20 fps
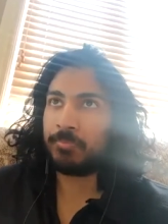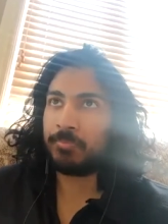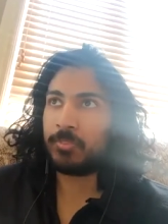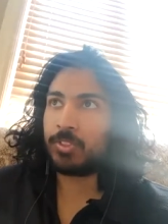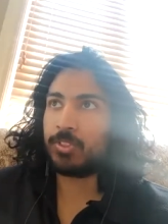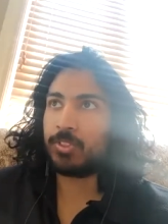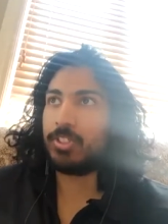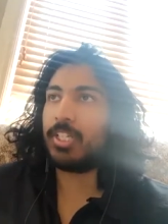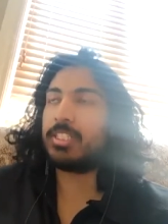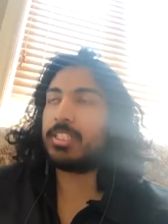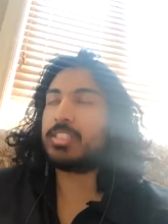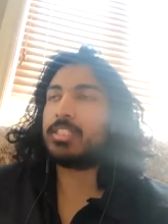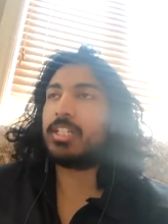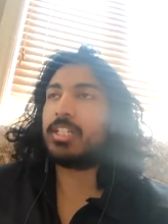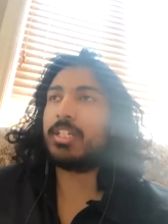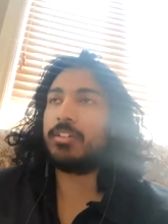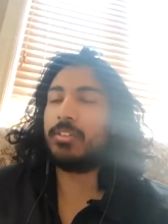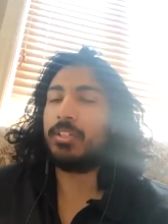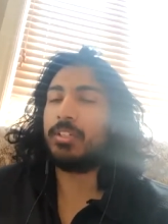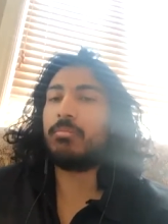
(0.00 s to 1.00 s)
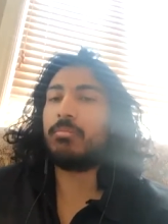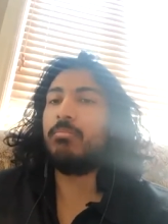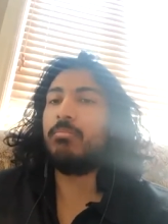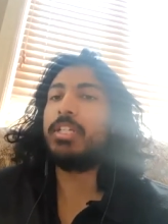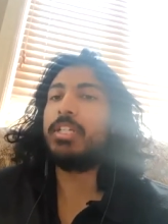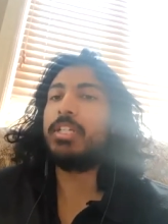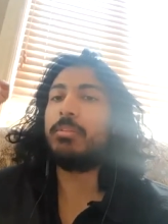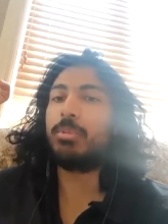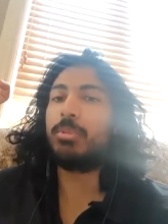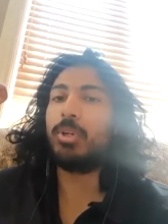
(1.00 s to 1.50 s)
So that's kind of like
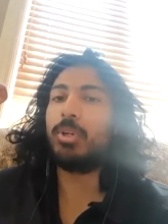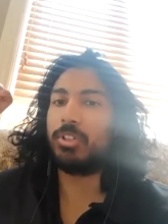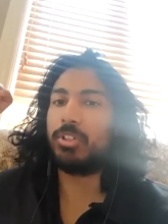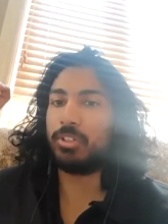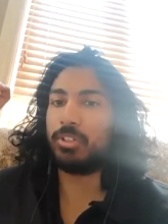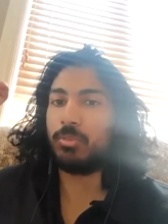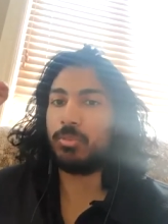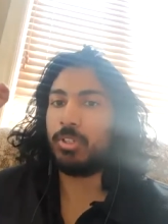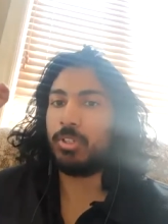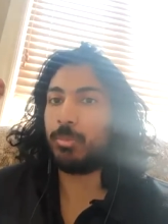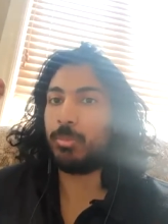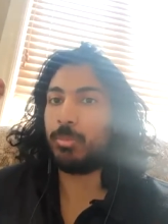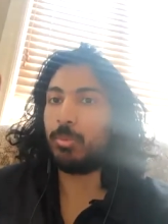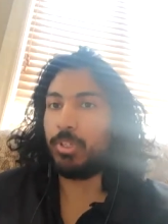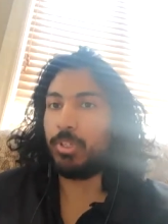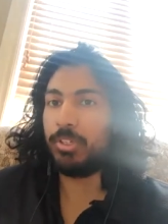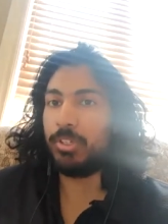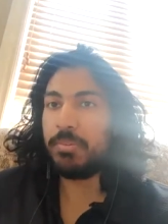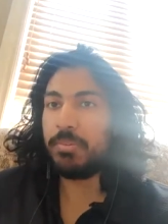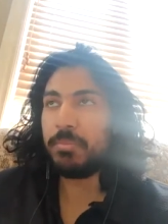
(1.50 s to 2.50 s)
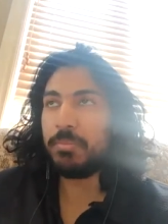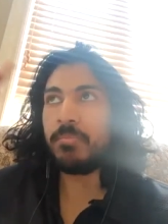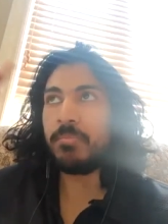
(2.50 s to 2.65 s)
mini product number one.